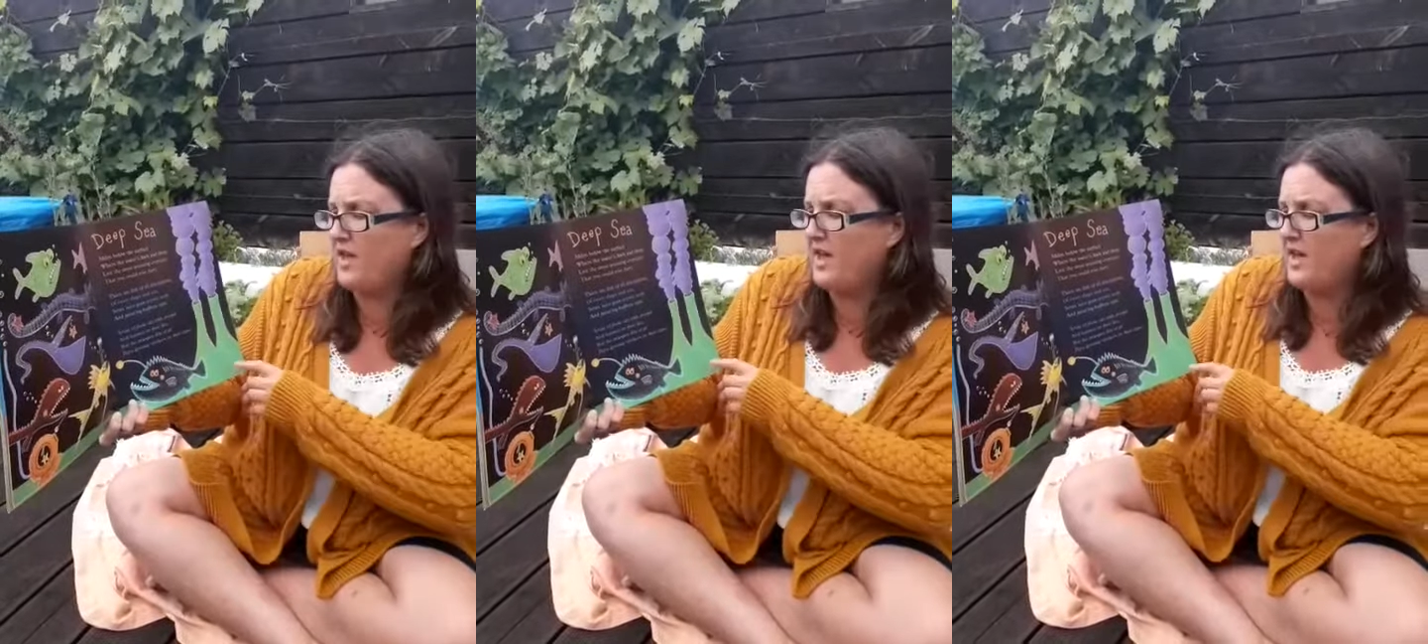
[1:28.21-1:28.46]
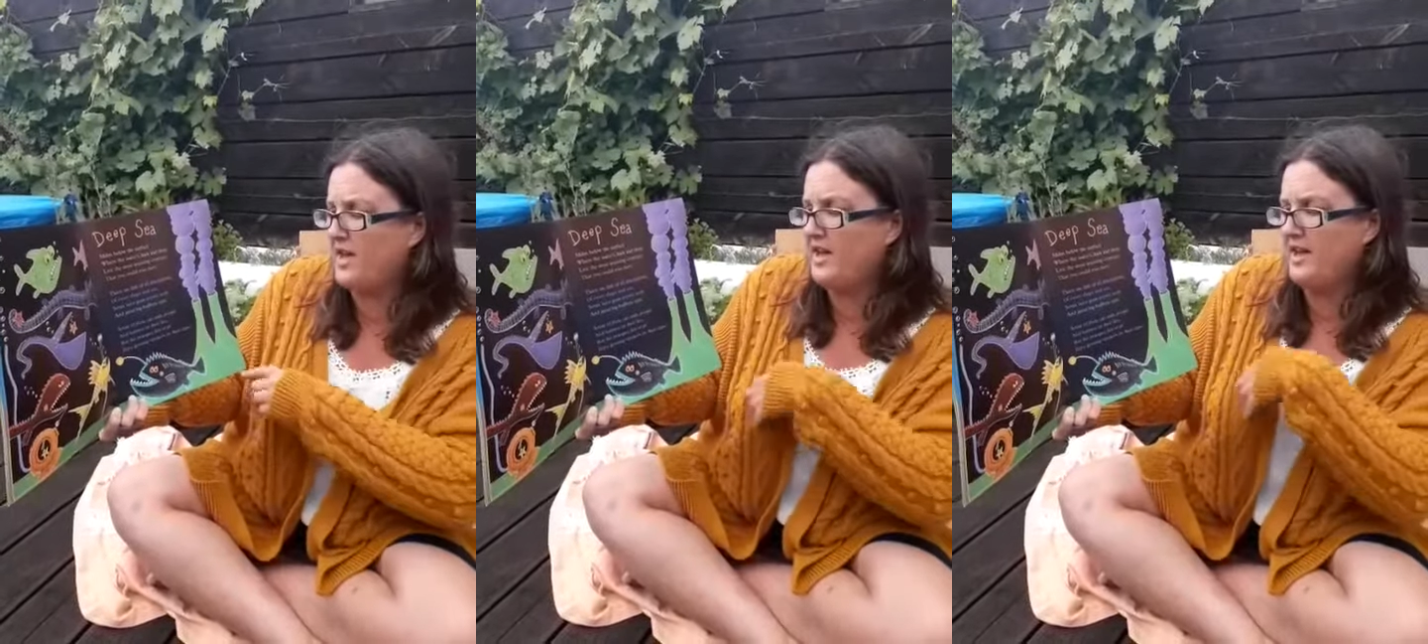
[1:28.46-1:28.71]

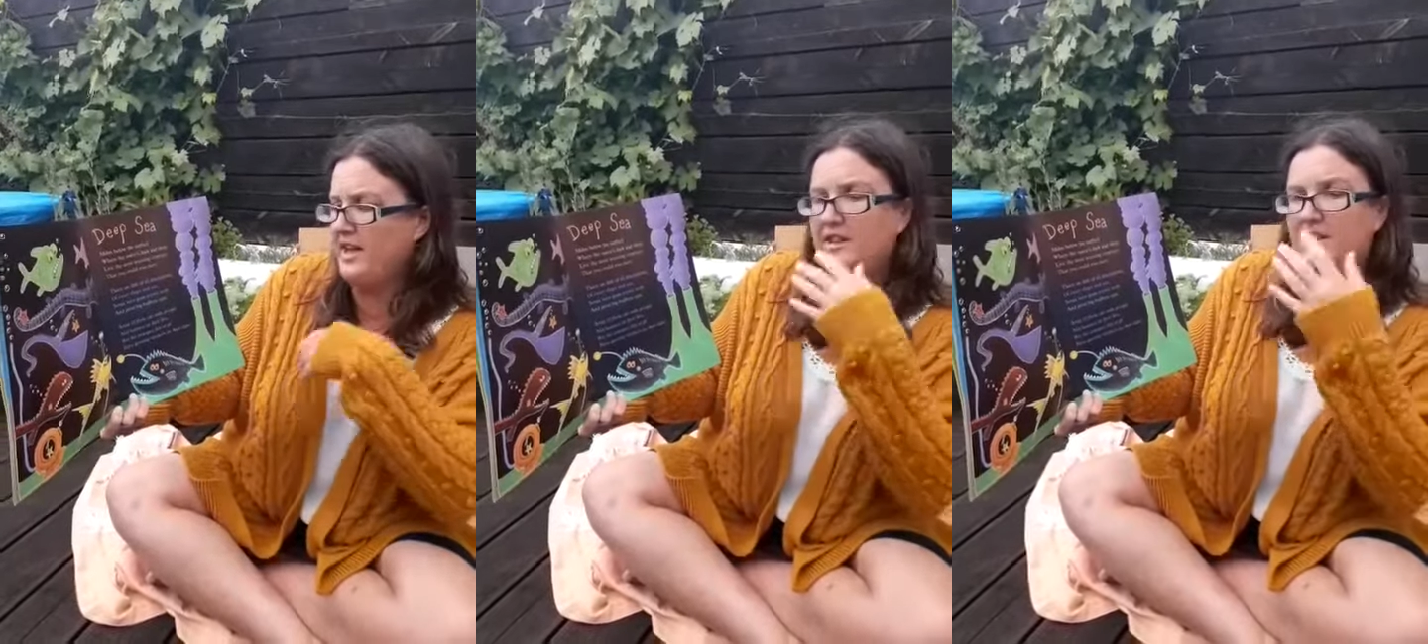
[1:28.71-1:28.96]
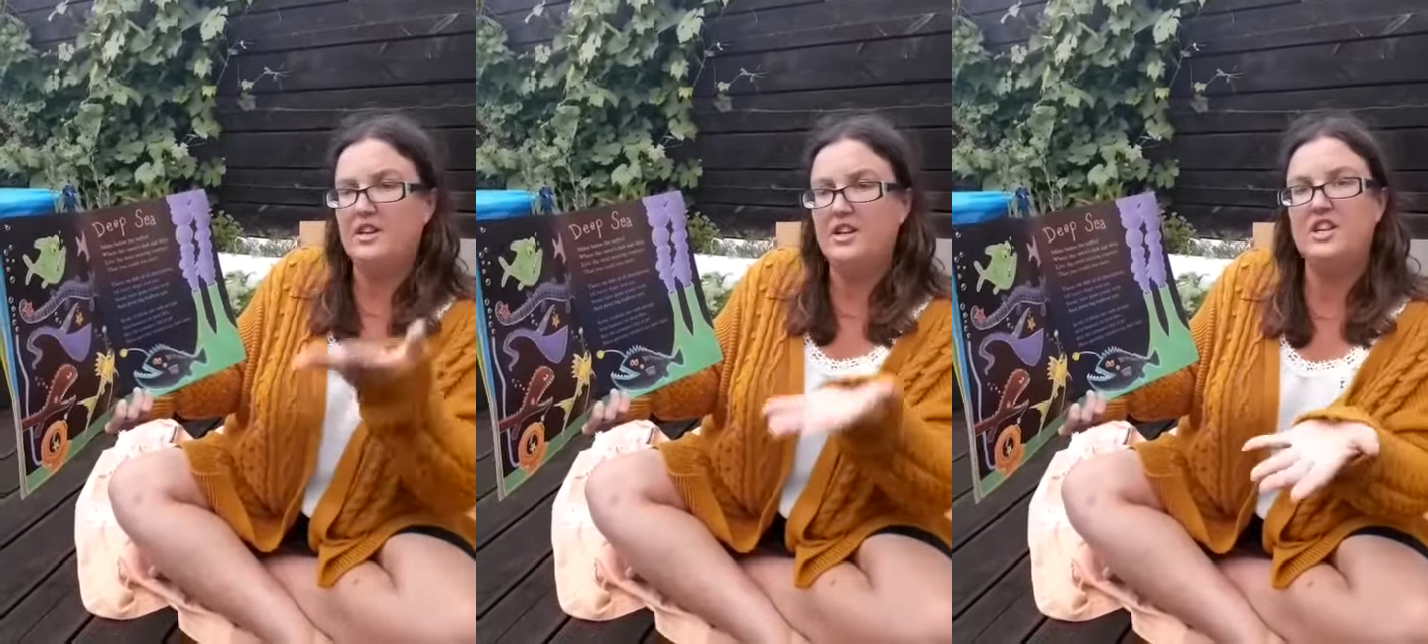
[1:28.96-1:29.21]
their
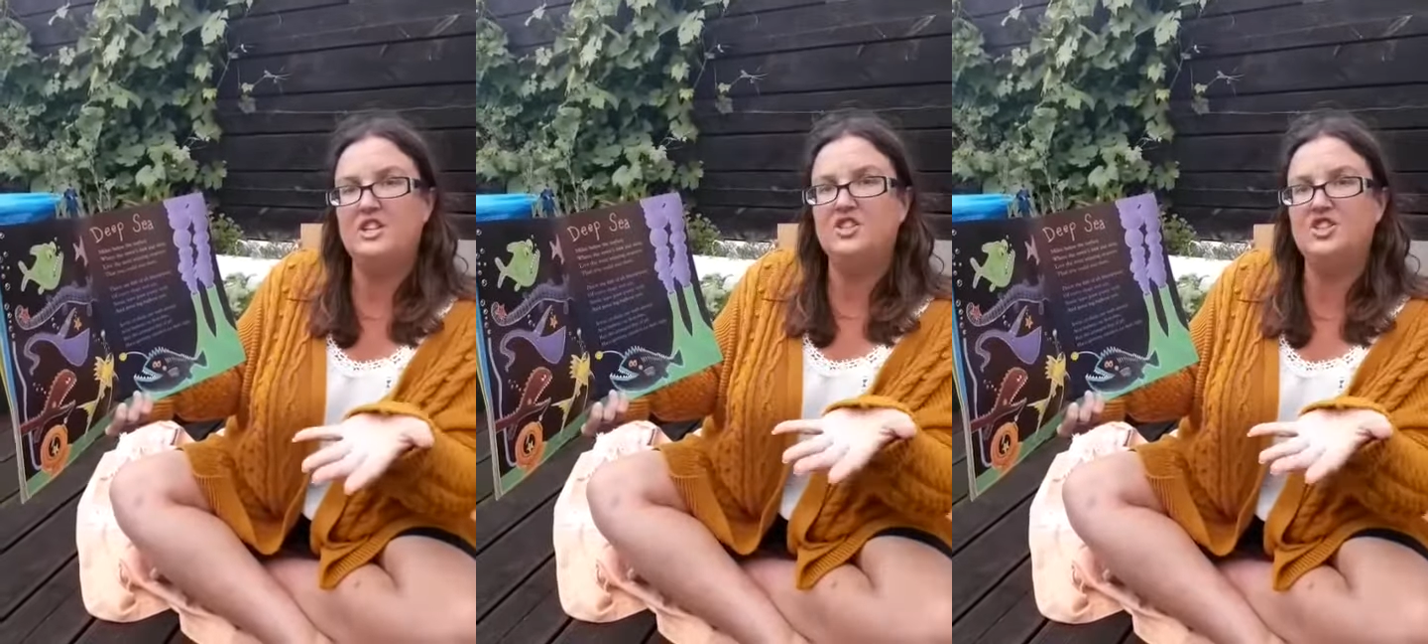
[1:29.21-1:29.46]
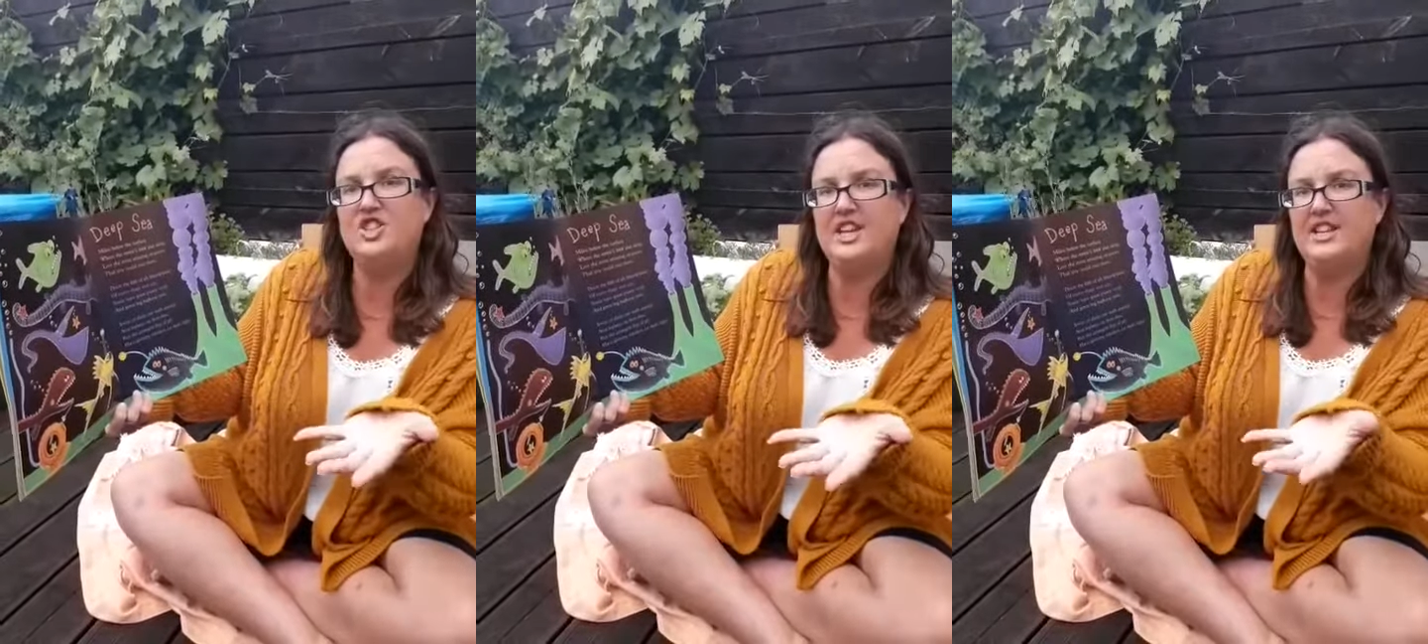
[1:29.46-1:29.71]

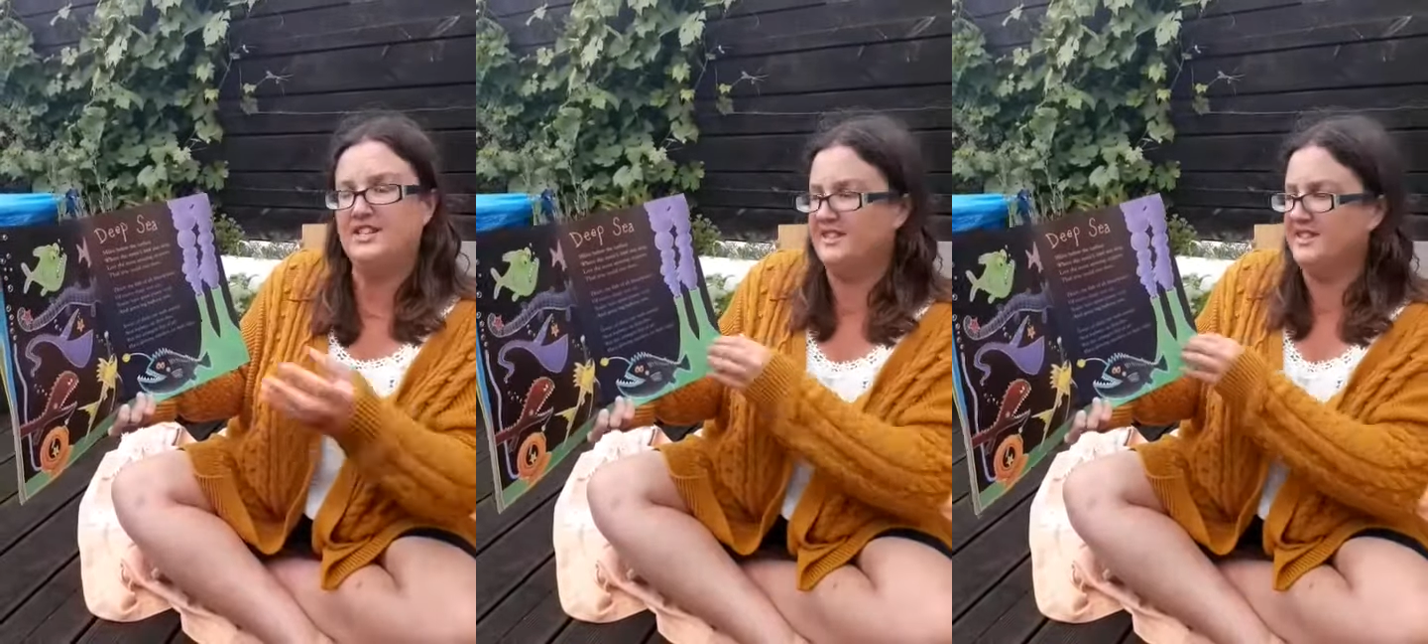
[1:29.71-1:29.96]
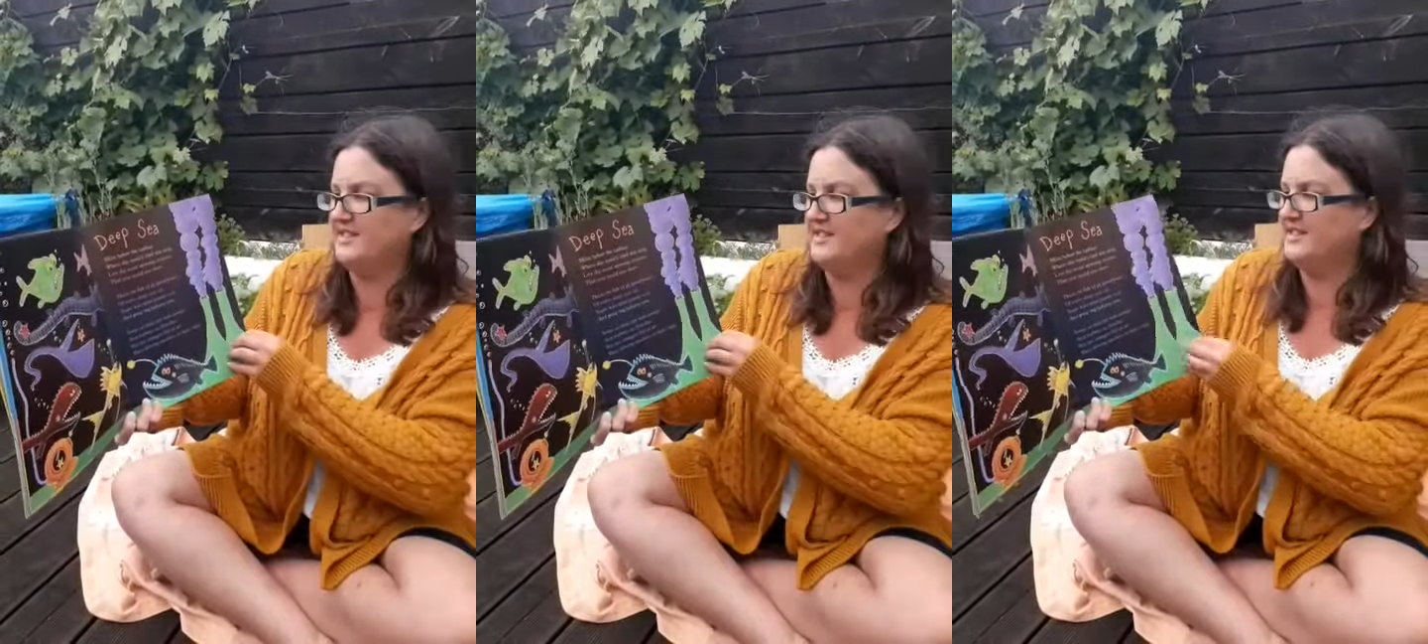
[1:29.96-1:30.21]

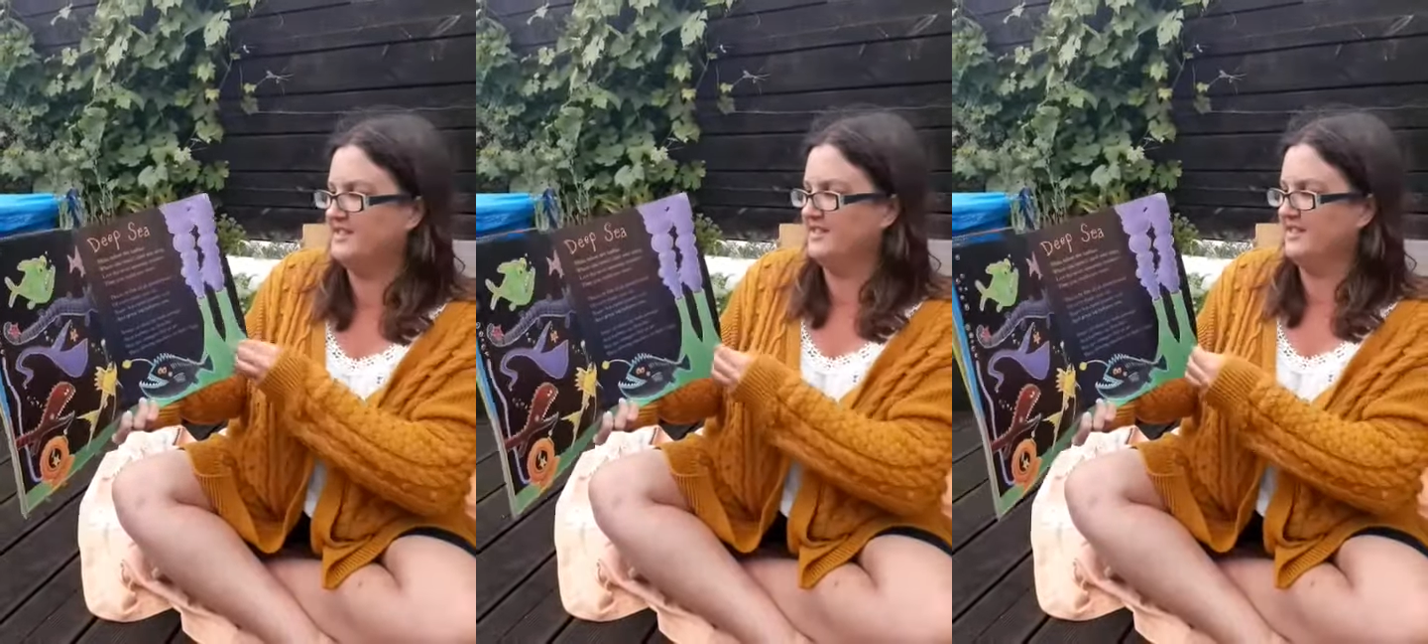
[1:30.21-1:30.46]
chins